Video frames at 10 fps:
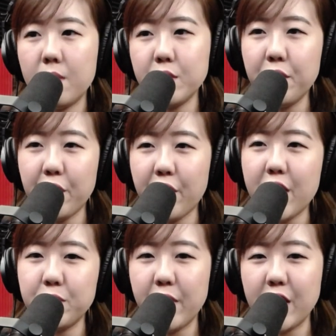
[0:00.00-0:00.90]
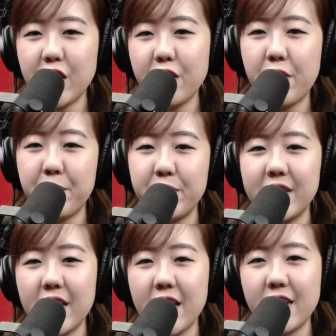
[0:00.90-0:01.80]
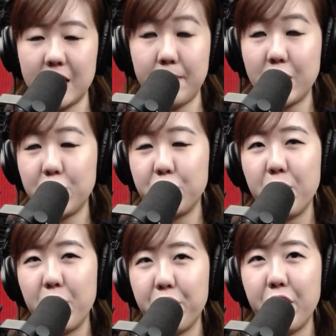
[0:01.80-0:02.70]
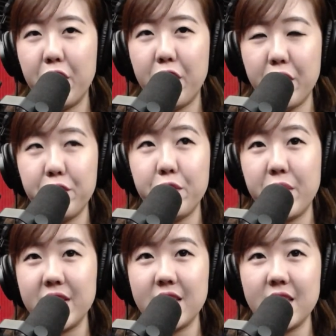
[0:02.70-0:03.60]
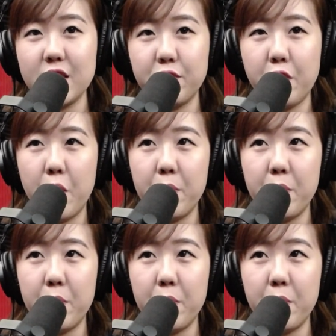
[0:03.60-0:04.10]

So for us, we actually represent a spectrum of influencers from